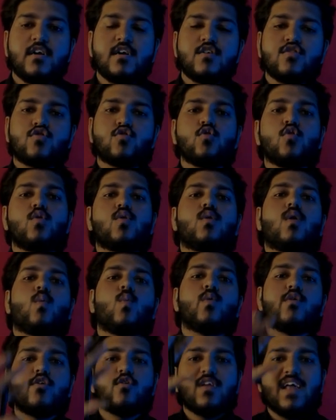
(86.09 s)
So
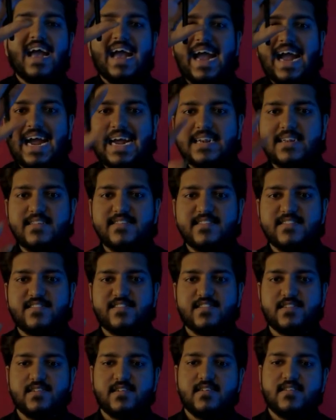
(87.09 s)
your hand
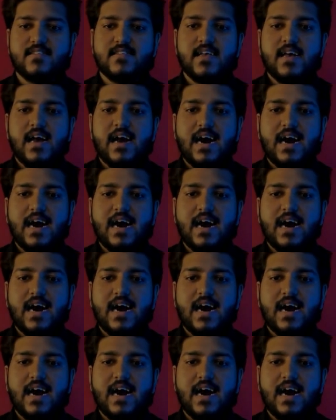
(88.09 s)
gestures